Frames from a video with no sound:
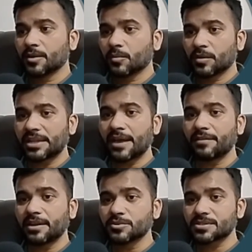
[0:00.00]
Whether I will
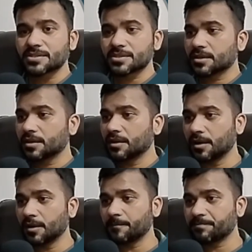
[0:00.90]
use
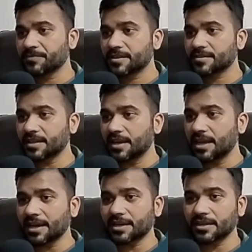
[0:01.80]

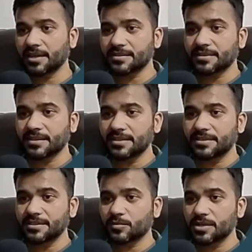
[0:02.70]
select, let's say
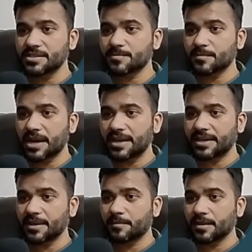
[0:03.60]
this one is my
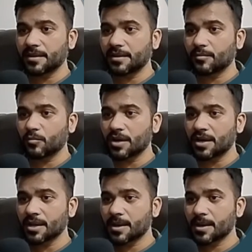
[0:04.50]
table 1,